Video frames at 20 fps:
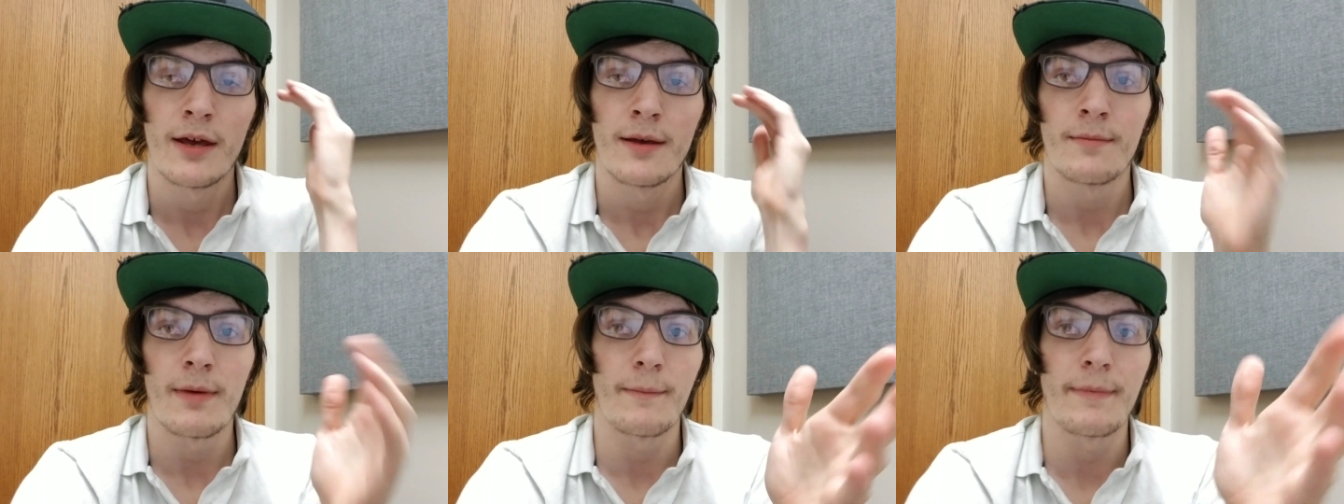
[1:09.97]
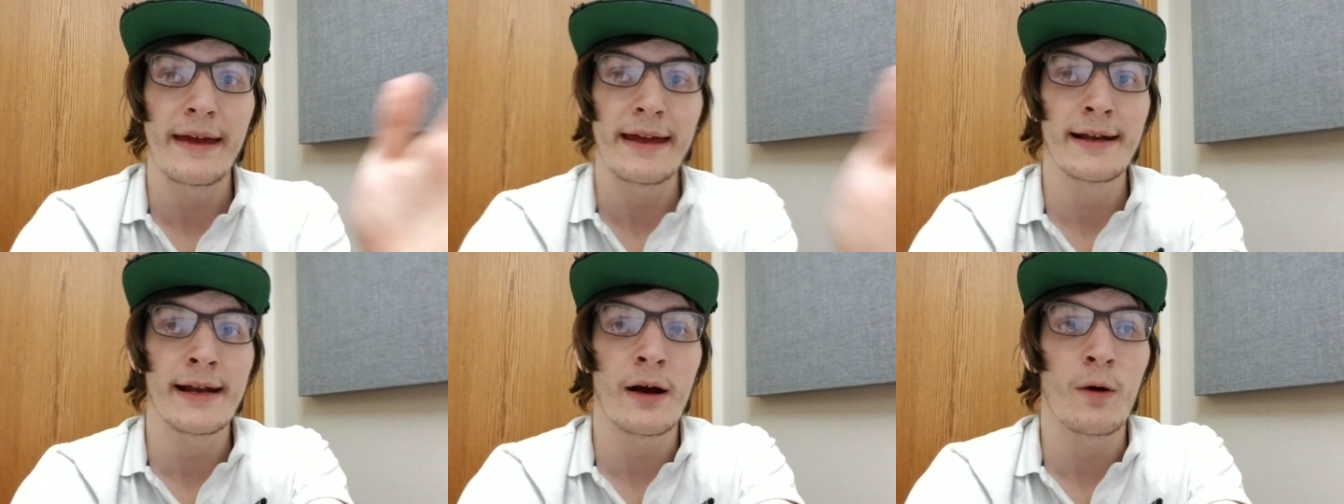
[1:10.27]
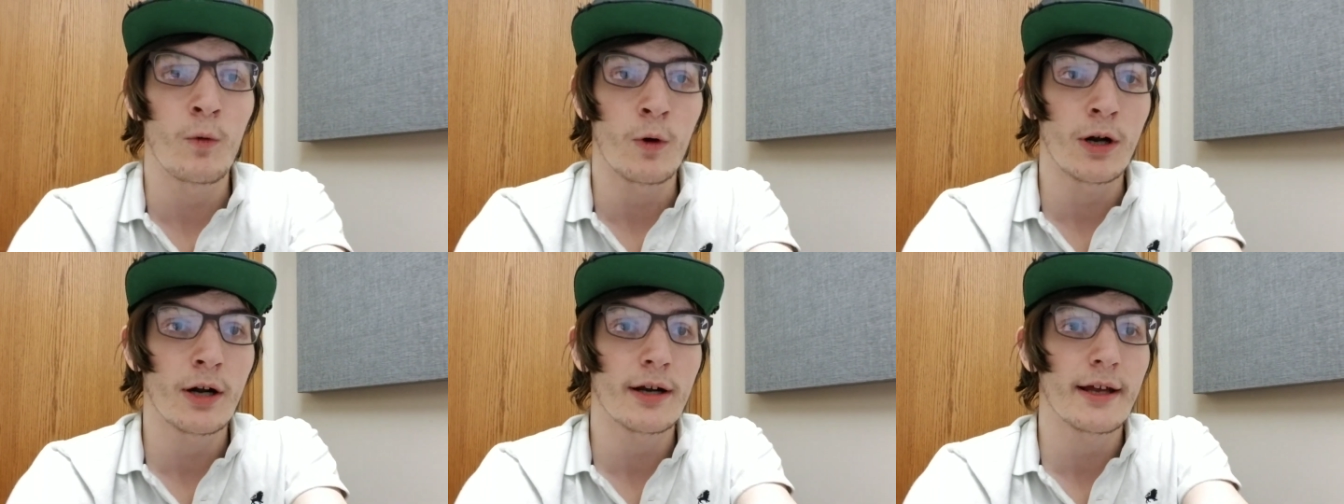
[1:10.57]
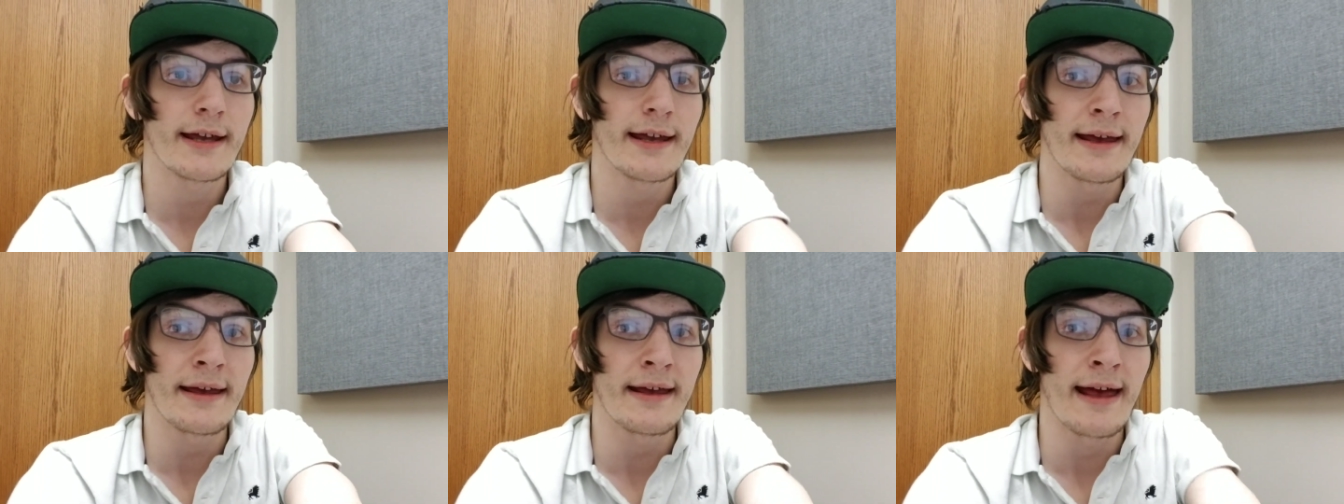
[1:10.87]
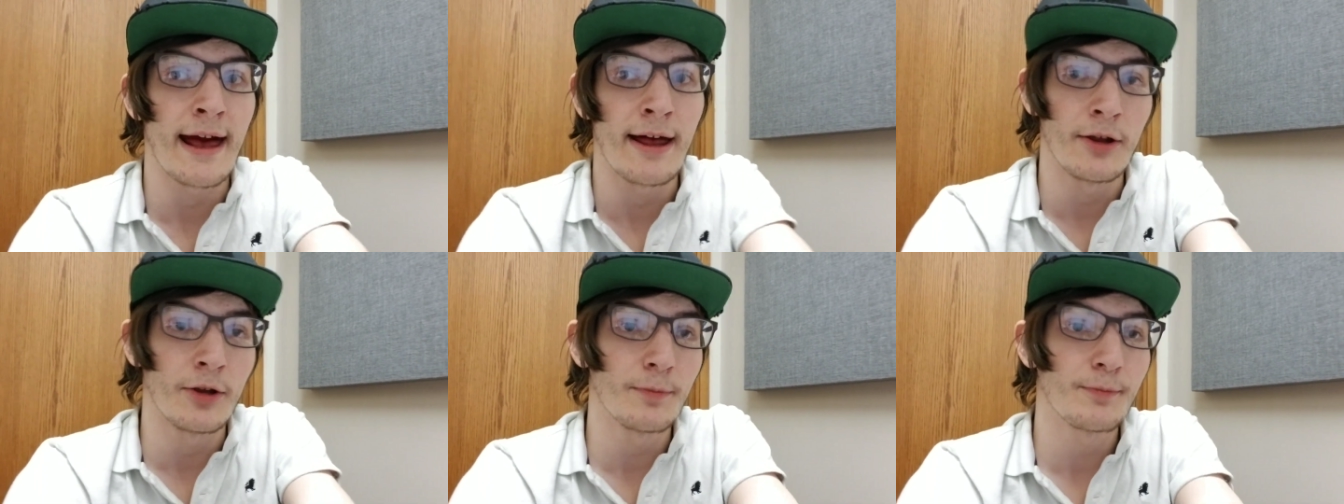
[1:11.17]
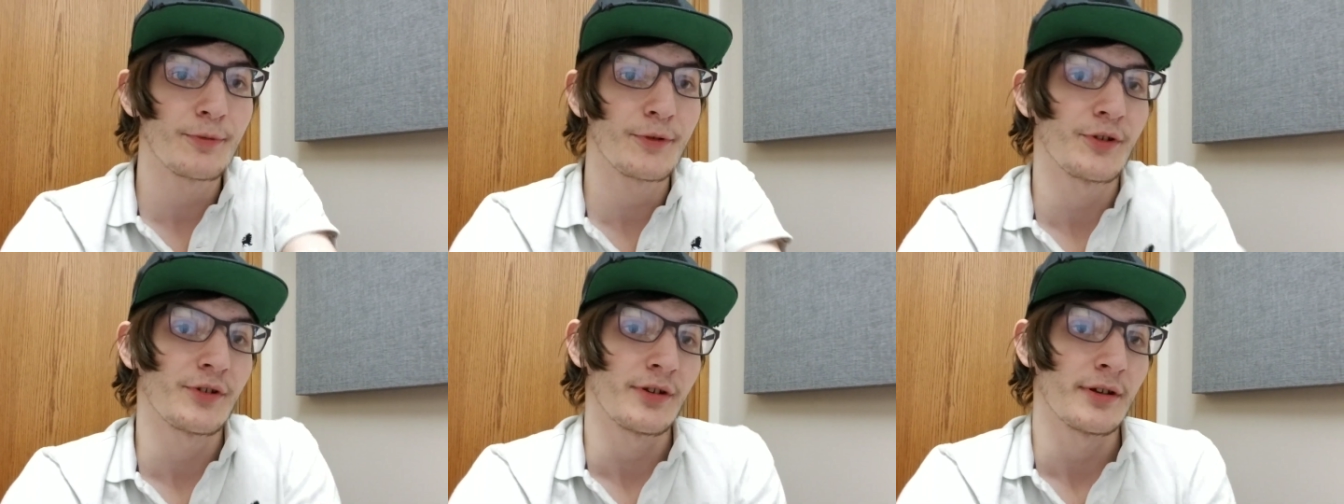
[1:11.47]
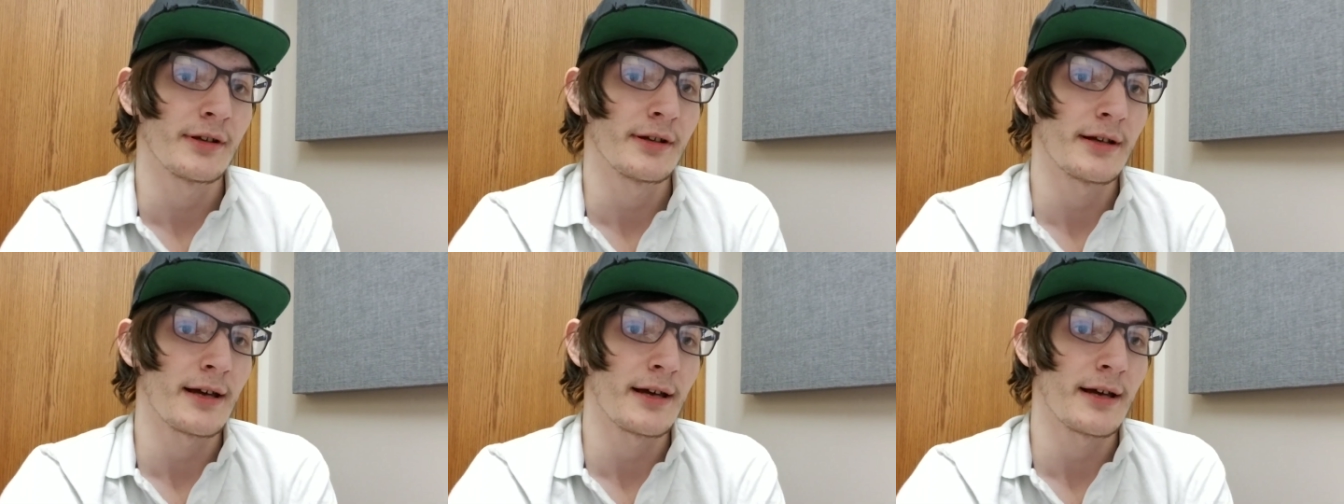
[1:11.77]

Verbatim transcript: But being at work helps.